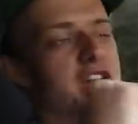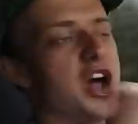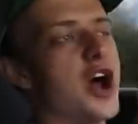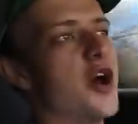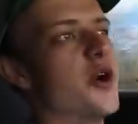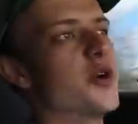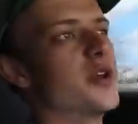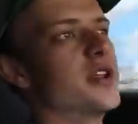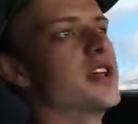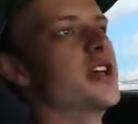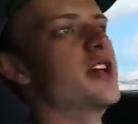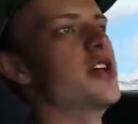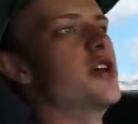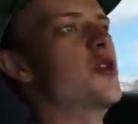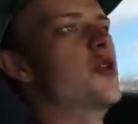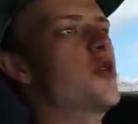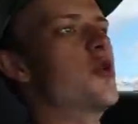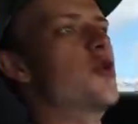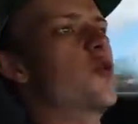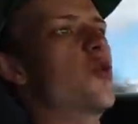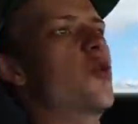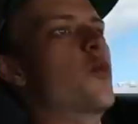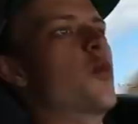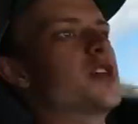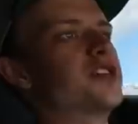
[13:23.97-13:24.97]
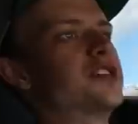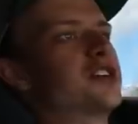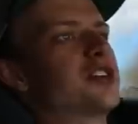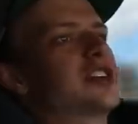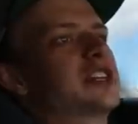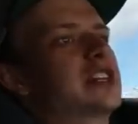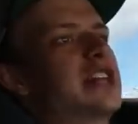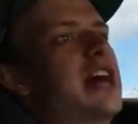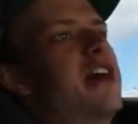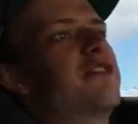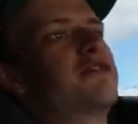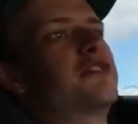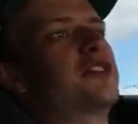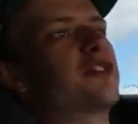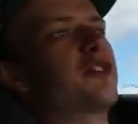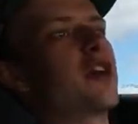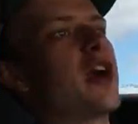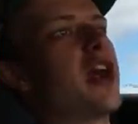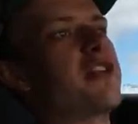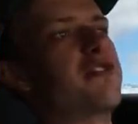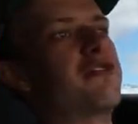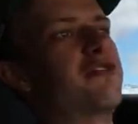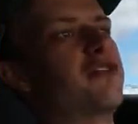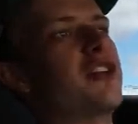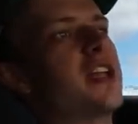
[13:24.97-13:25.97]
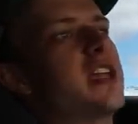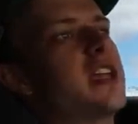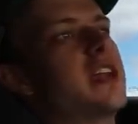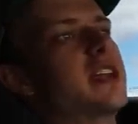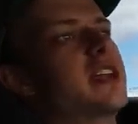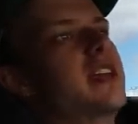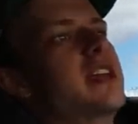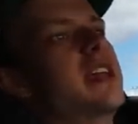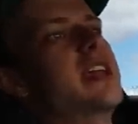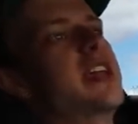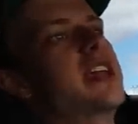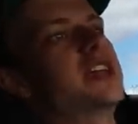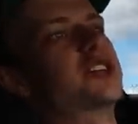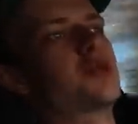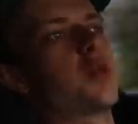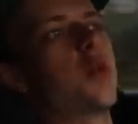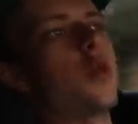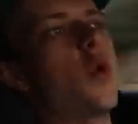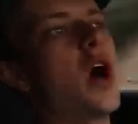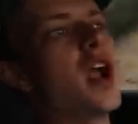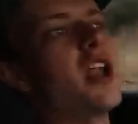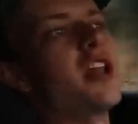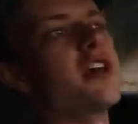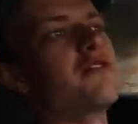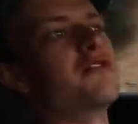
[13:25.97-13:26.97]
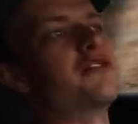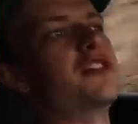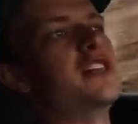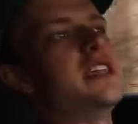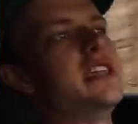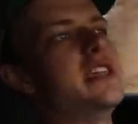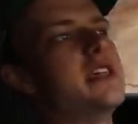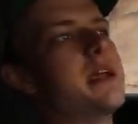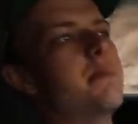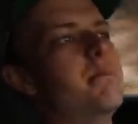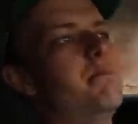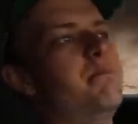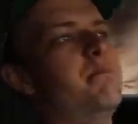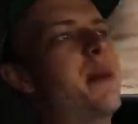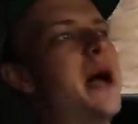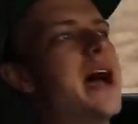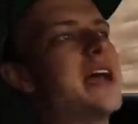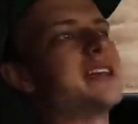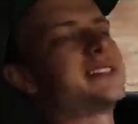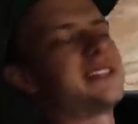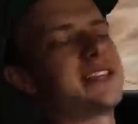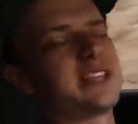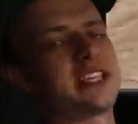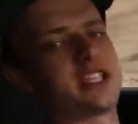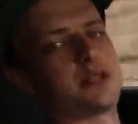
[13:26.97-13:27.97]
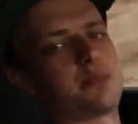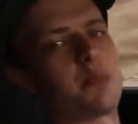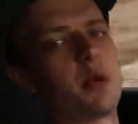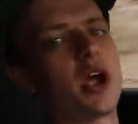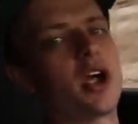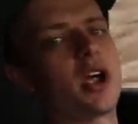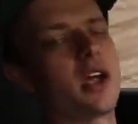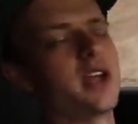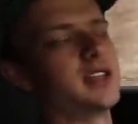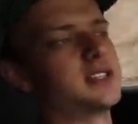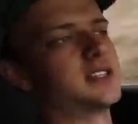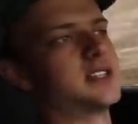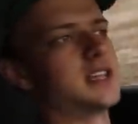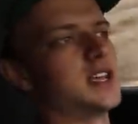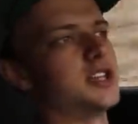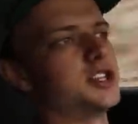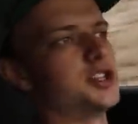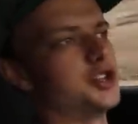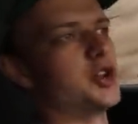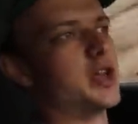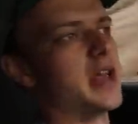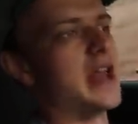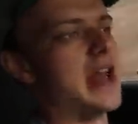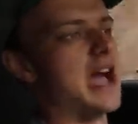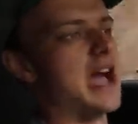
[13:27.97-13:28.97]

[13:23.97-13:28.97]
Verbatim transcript: note with your left and right feet is one of the best experiences you can